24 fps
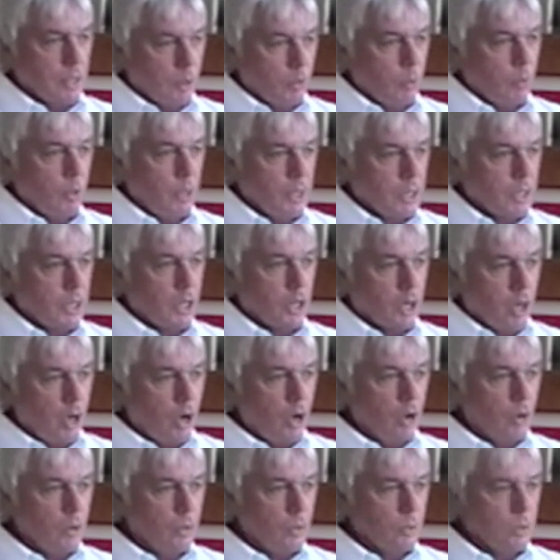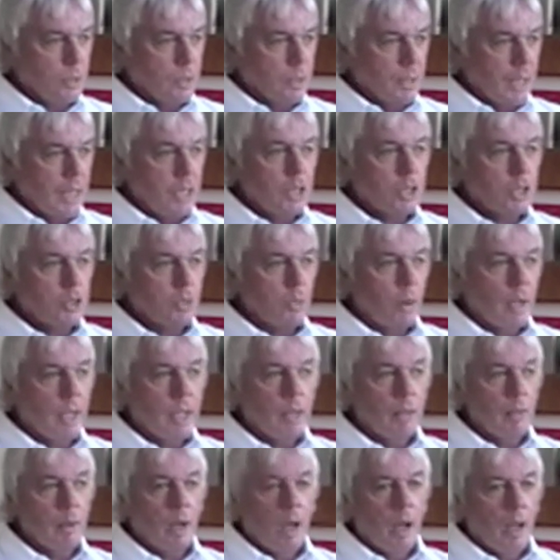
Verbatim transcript: that we decode into a